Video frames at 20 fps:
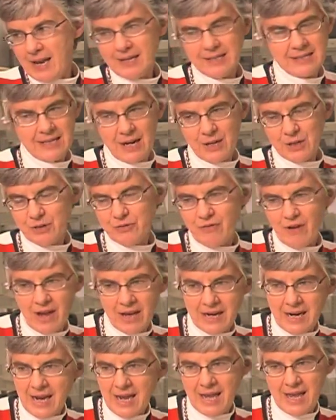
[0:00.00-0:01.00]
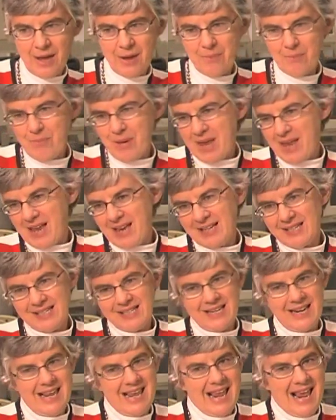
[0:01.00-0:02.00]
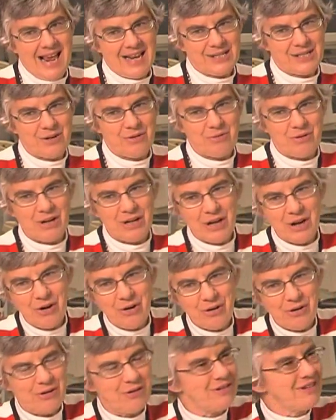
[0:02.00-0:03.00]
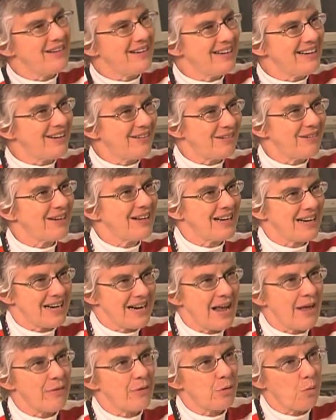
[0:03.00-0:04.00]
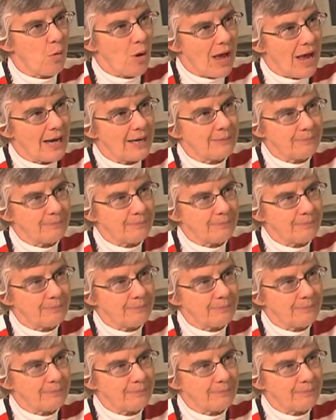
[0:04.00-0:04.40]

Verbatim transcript: it sounds fine to him because he hasn't really heard, heard it another way.